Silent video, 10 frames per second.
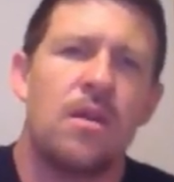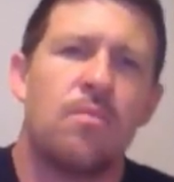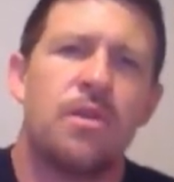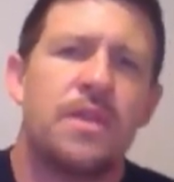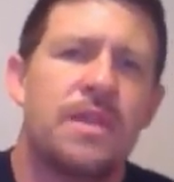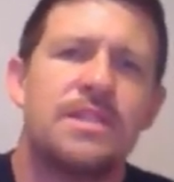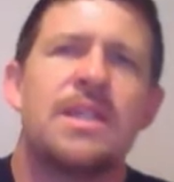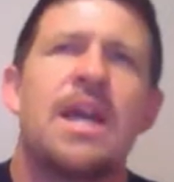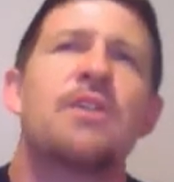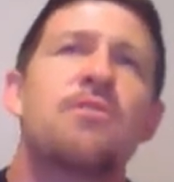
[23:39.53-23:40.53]
But this is
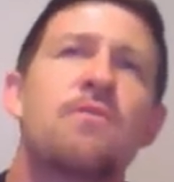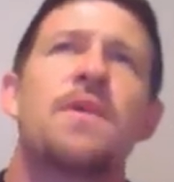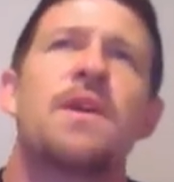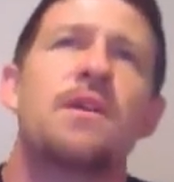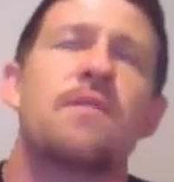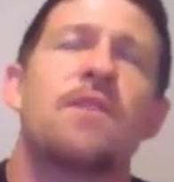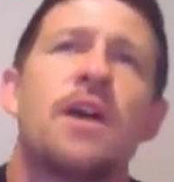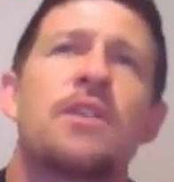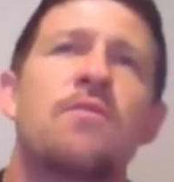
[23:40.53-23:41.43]
how you think of God.